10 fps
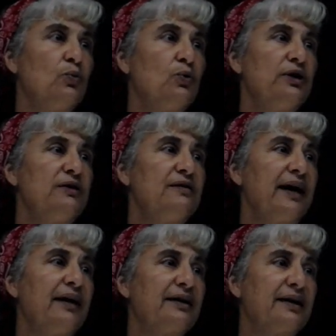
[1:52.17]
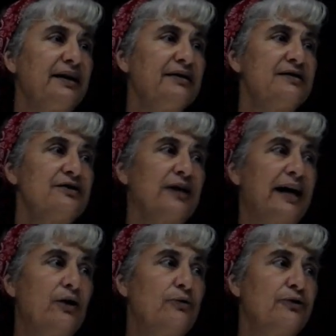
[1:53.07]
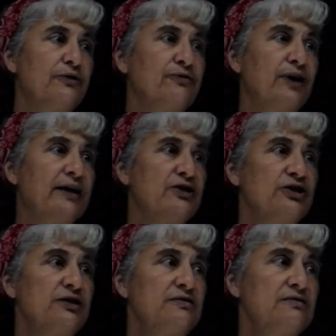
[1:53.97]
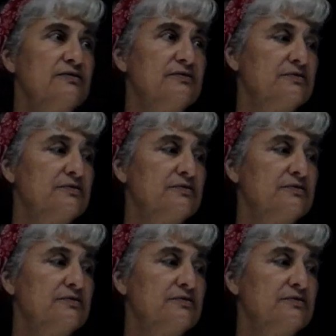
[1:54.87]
Wouldn't that cancel out the fraction?